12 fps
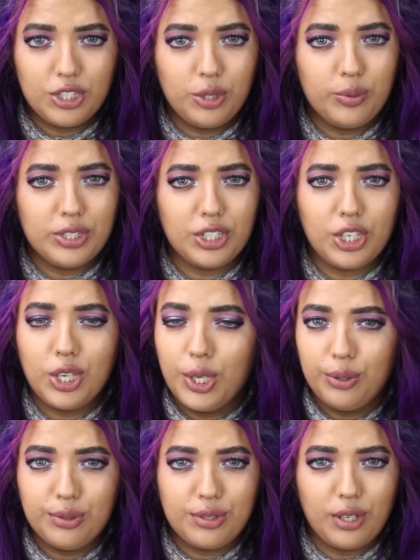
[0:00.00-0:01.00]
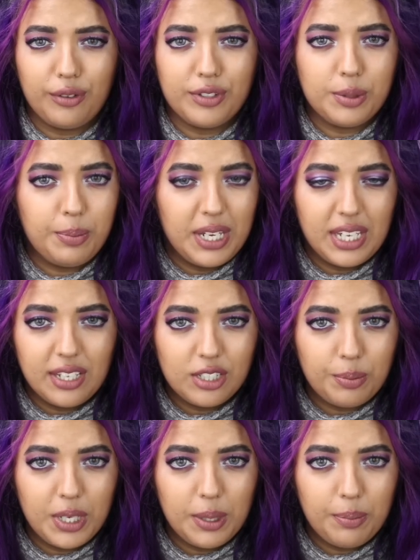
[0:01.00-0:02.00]
she was accused of speaking
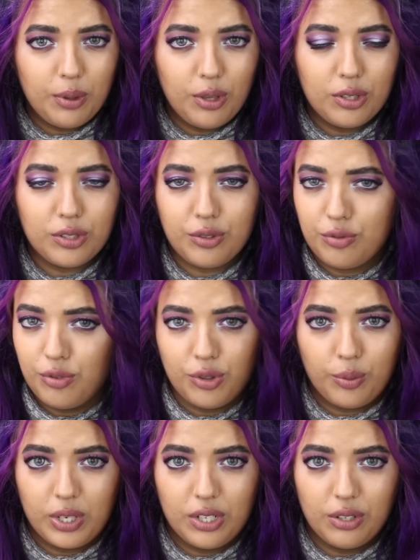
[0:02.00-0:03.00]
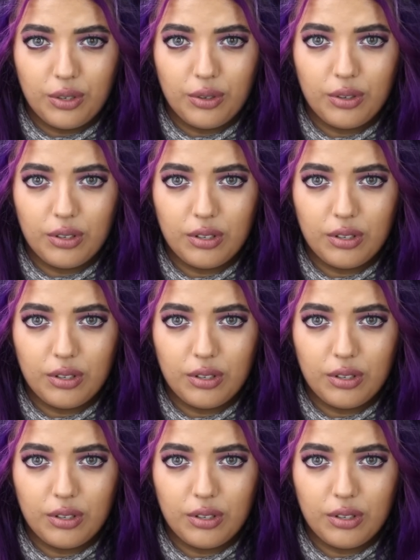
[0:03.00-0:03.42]
to people through the window.